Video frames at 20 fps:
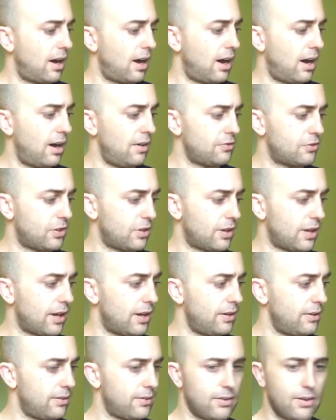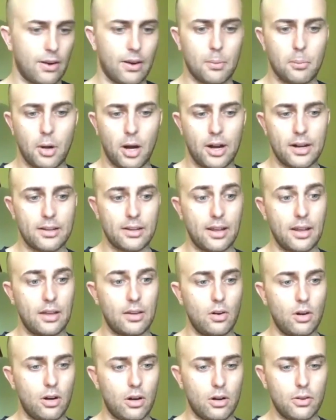after that, I might
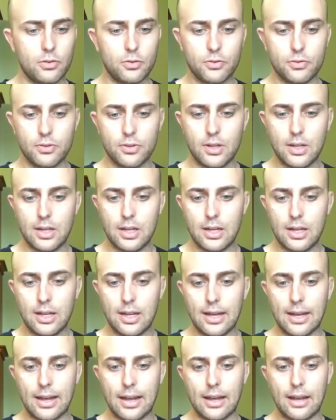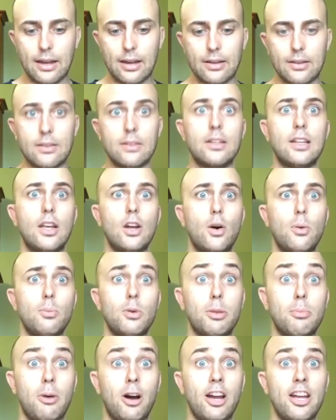head off and get on
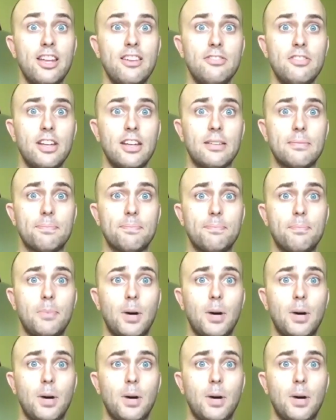with my evening.